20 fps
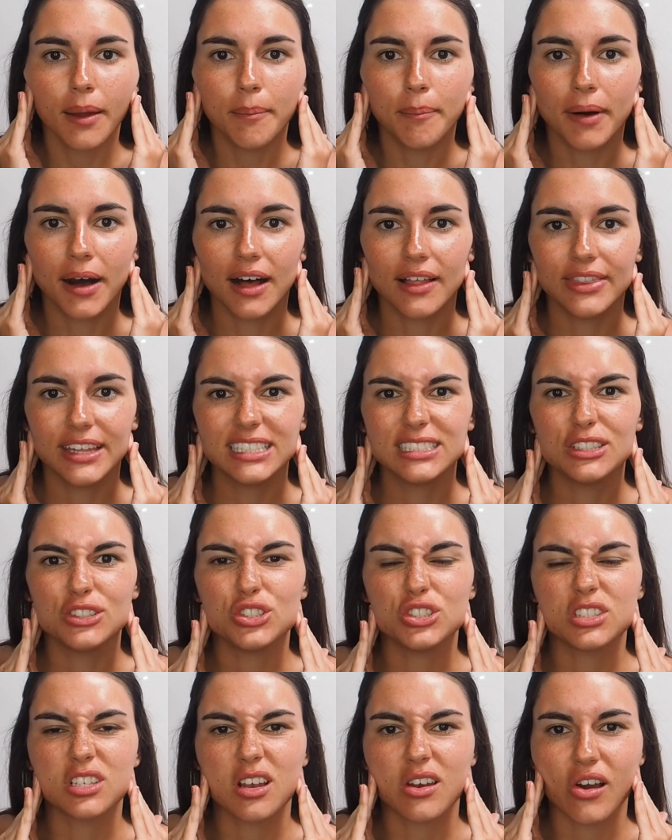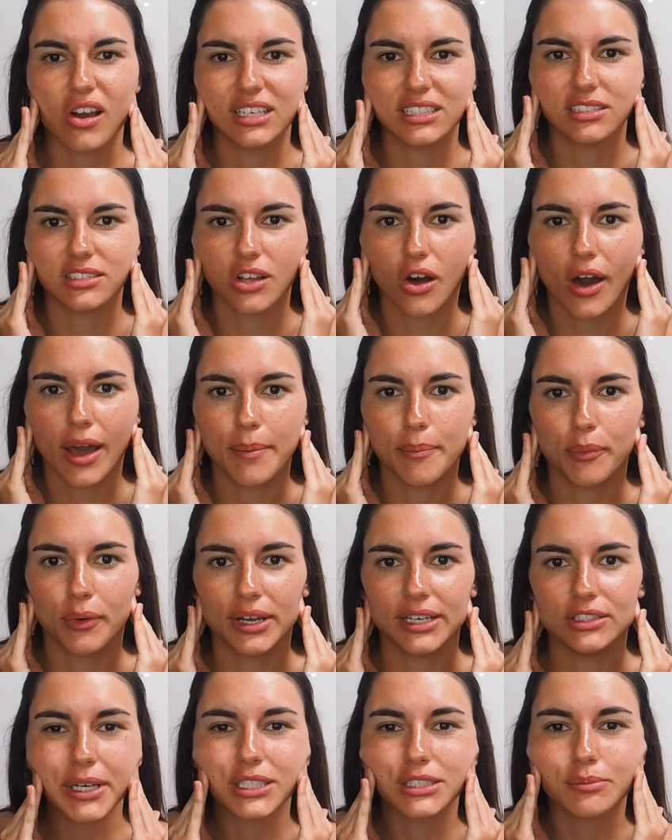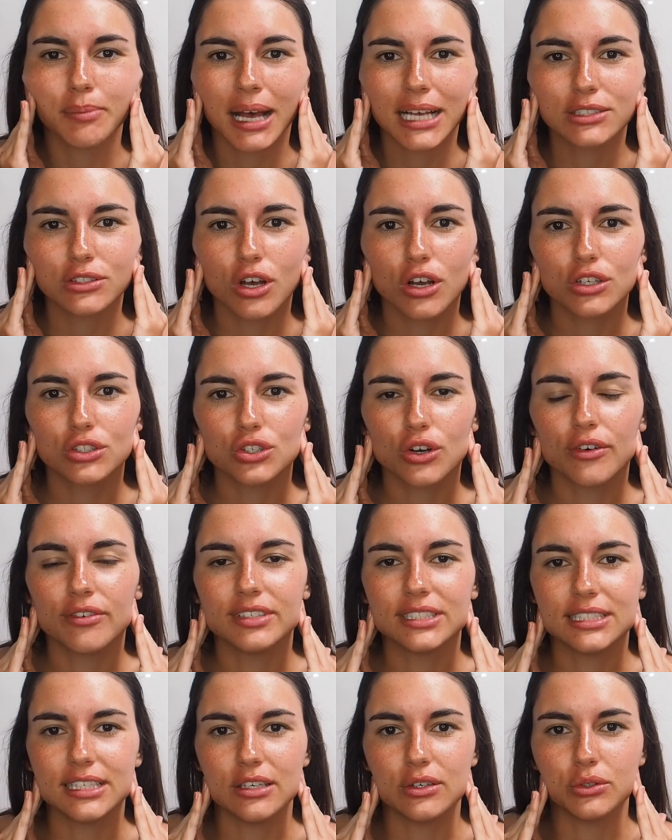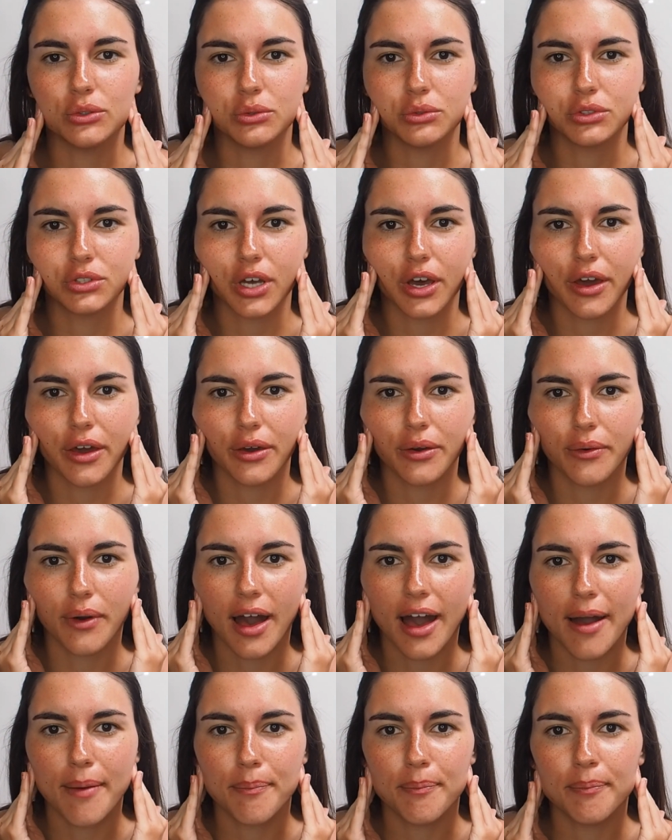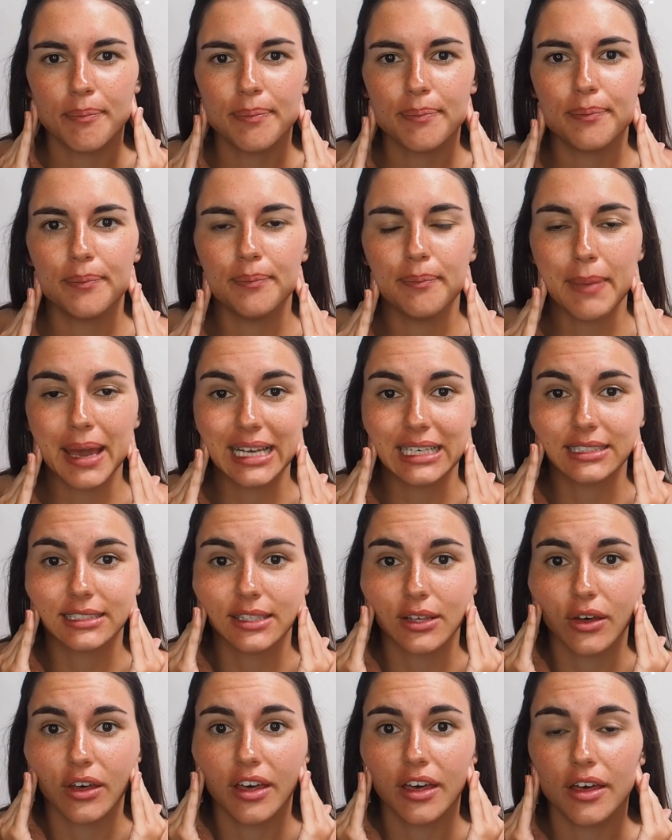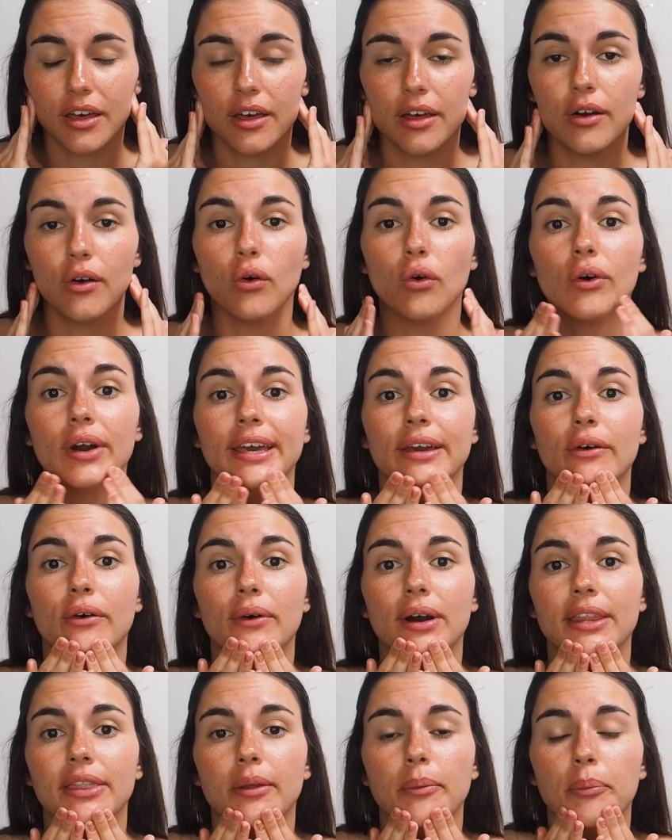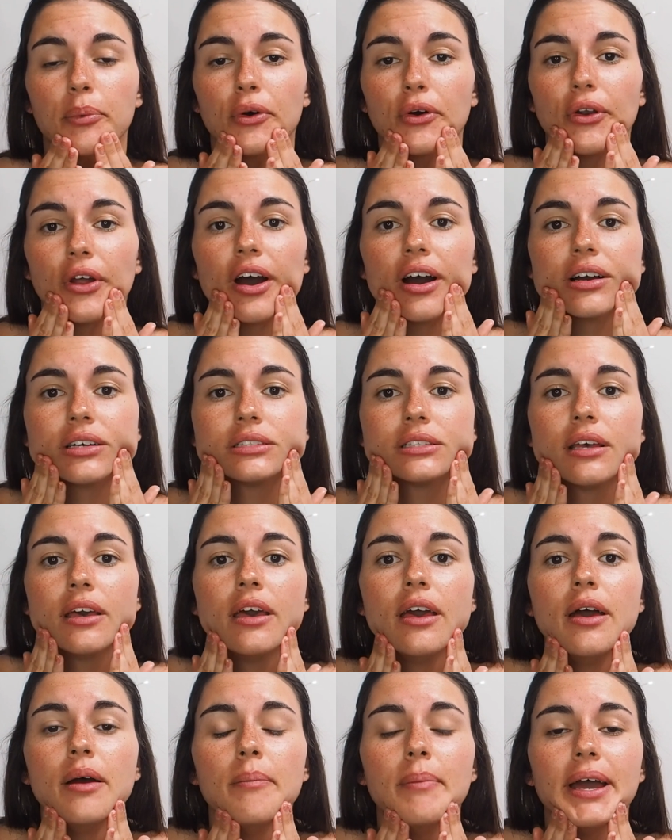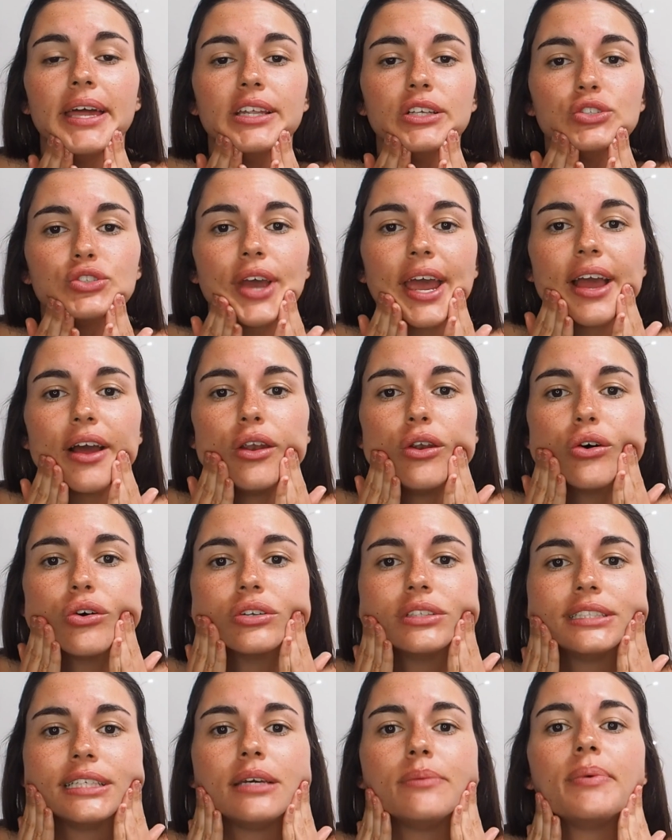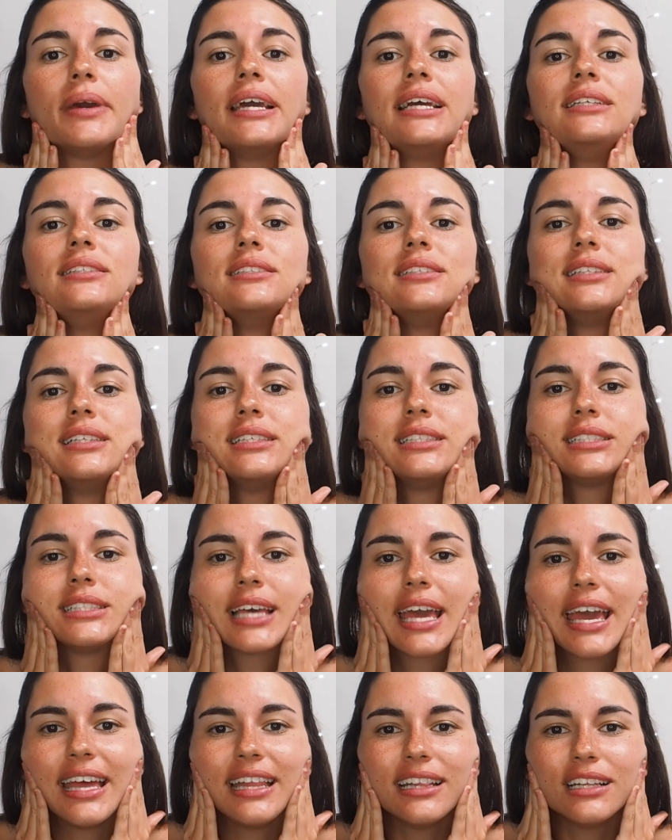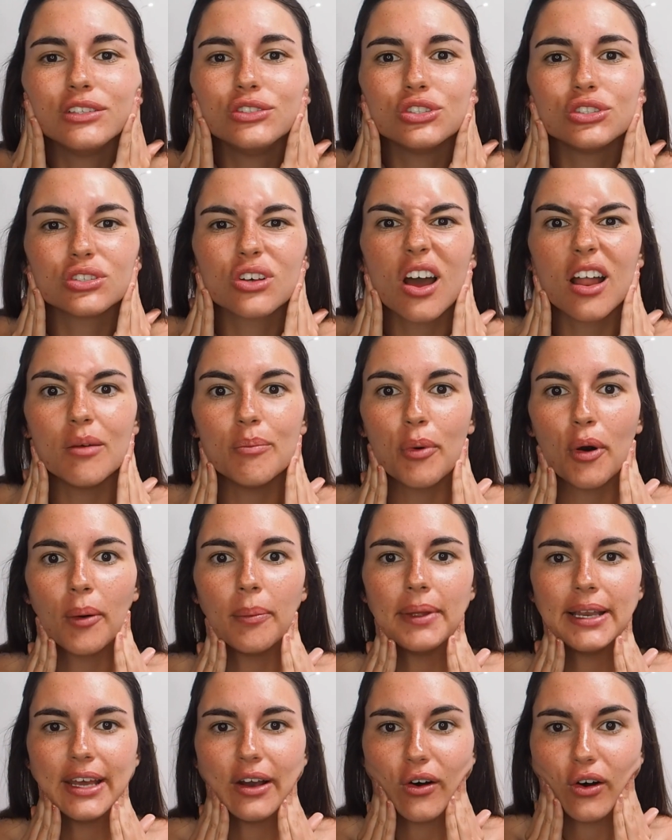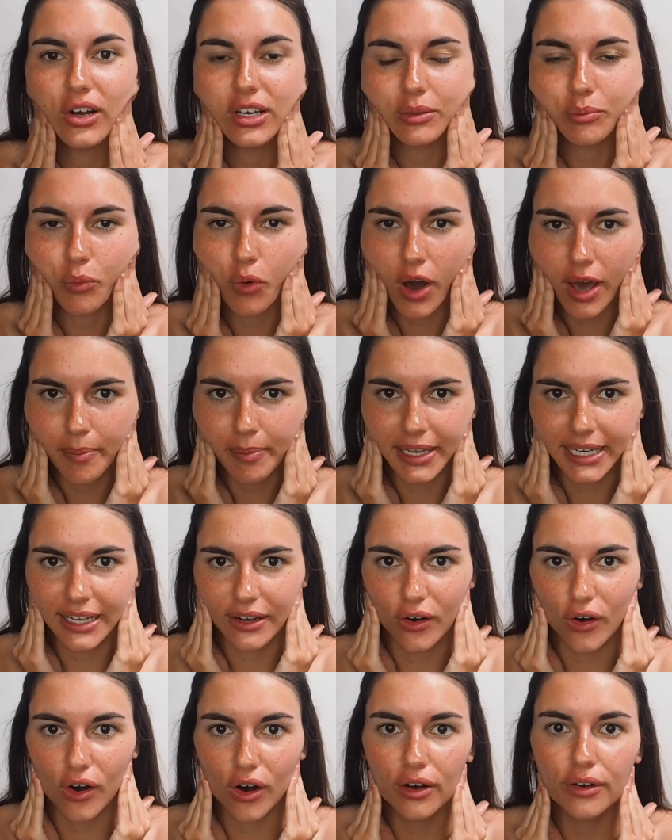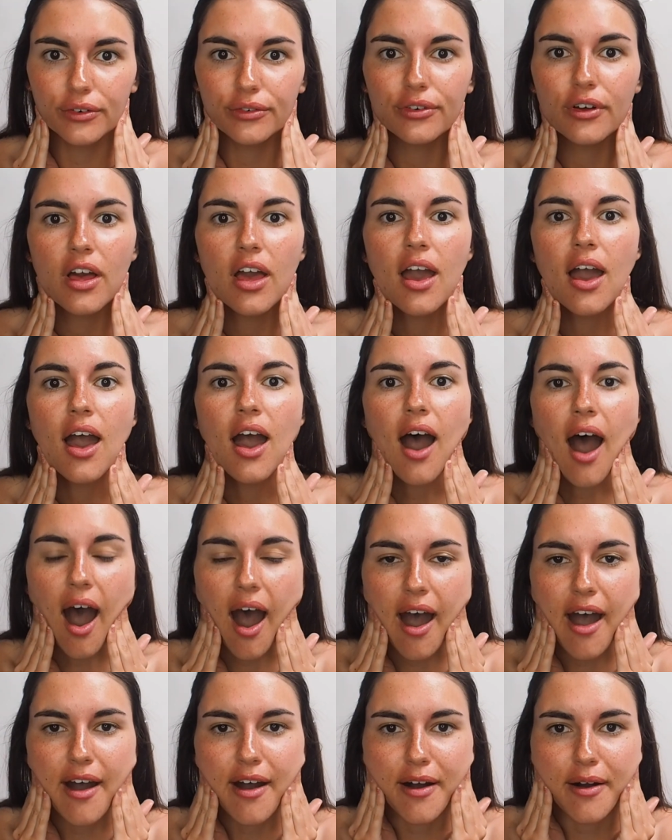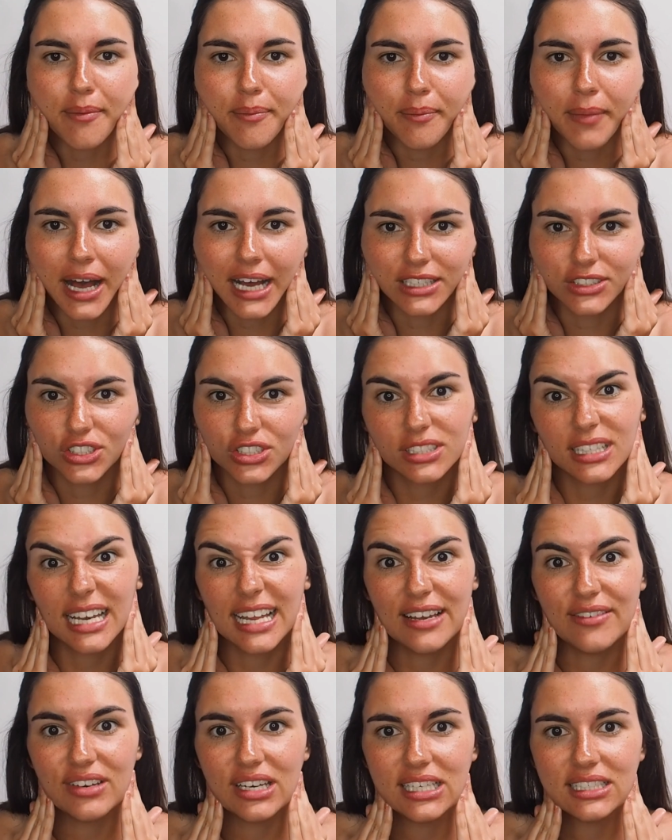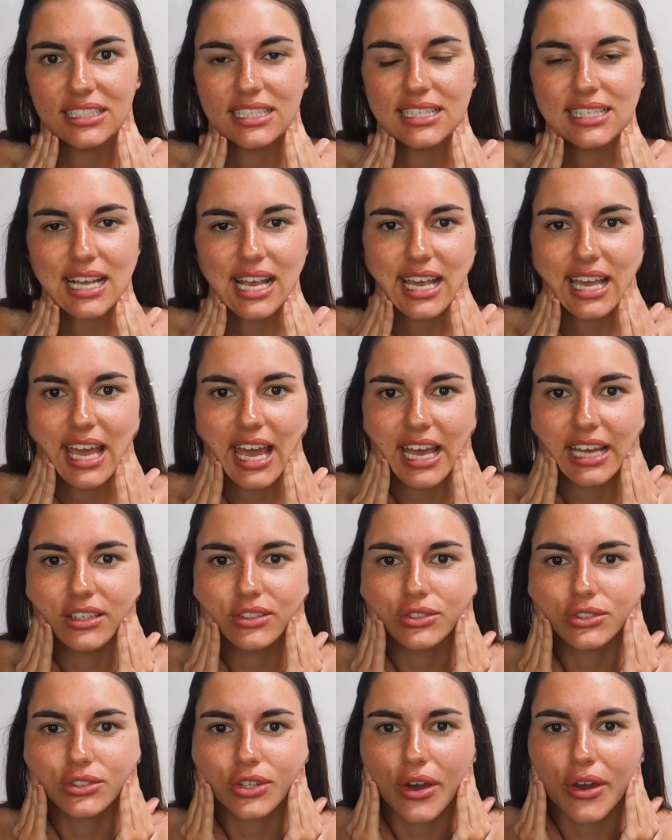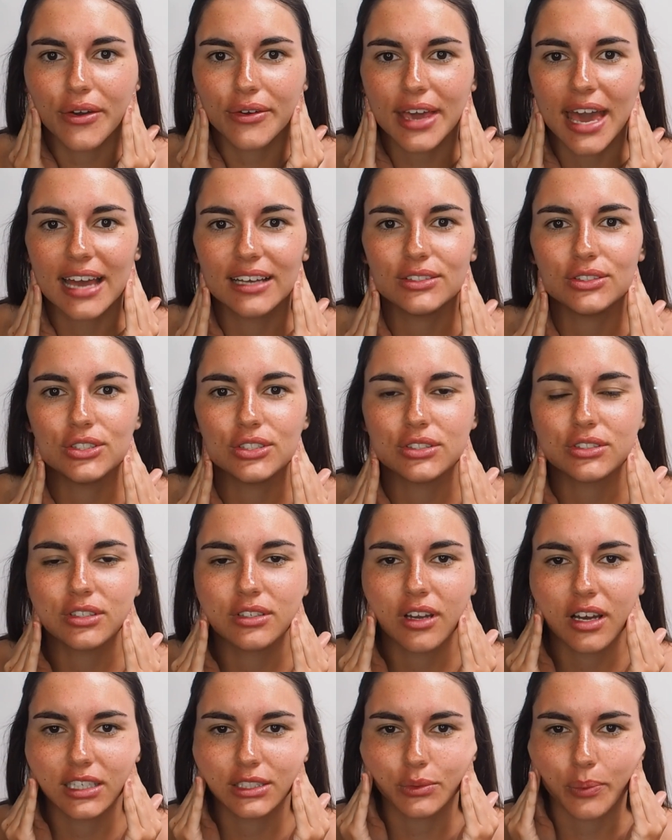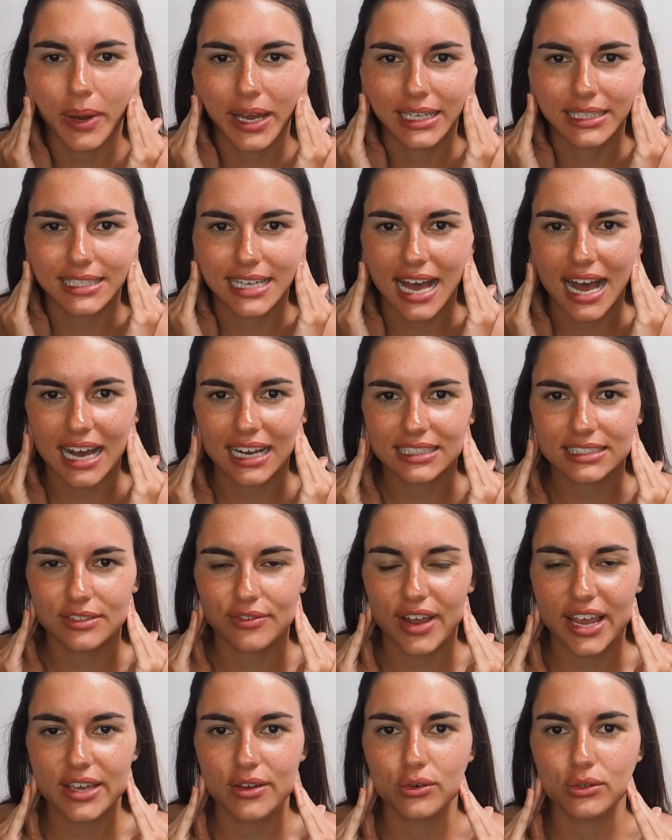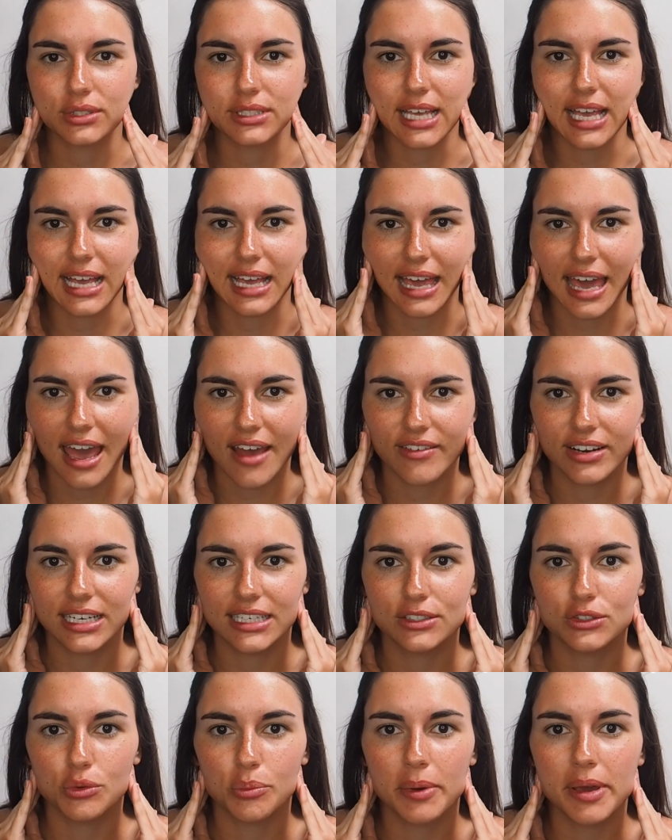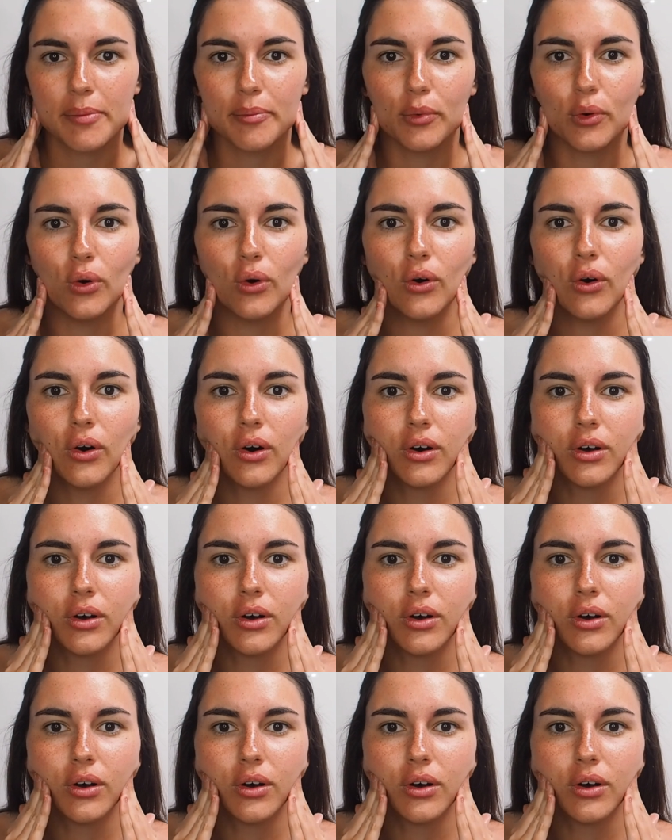But this is just a nice starting point, because massage obviously also makes the oil and the products penetrate a lot deeper into the skin than just kind of popping it on and wiping it off and just leaving it to sink in. So yeah, it's just a nice way to activate your skincare a little bit more.